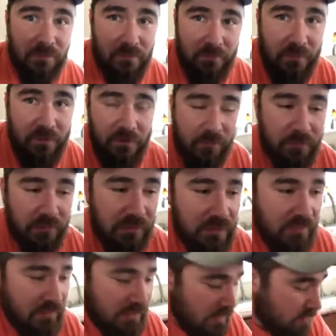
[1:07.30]
We couldn't
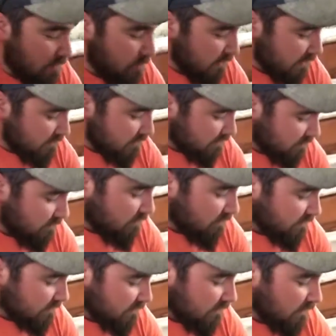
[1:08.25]
believe how amazing it
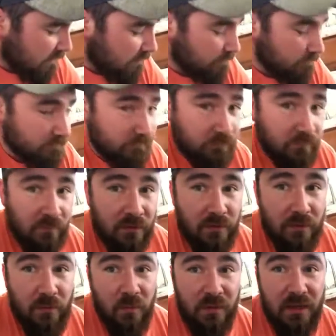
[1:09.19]
was today.
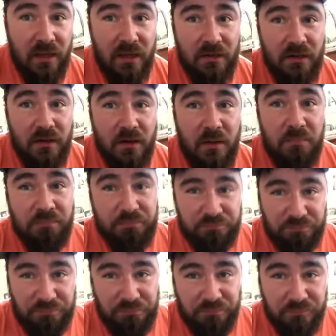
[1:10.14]
We ended up
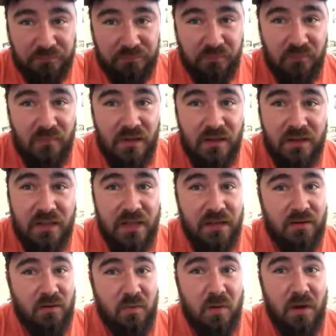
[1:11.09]

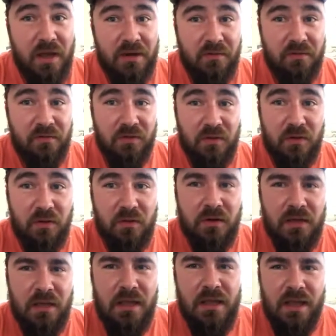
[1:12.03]
getting quite a
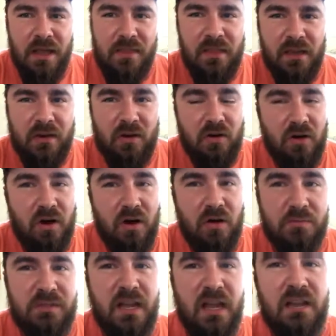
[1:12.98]
few, and then her
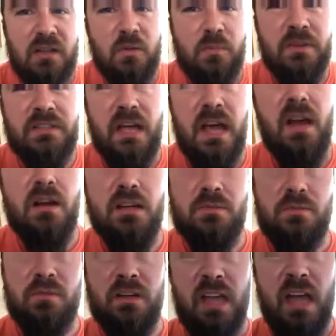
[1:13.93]
arms got a little bit tired
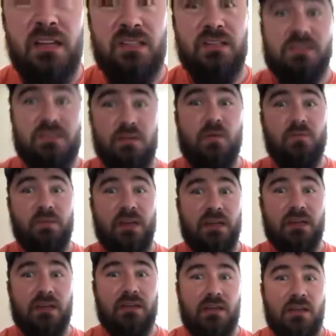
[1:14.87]
because we were catching so
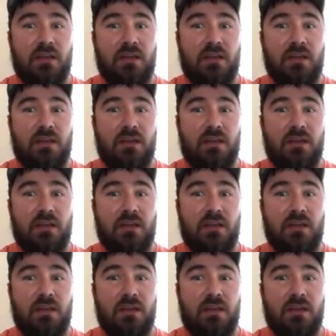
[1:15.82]
many.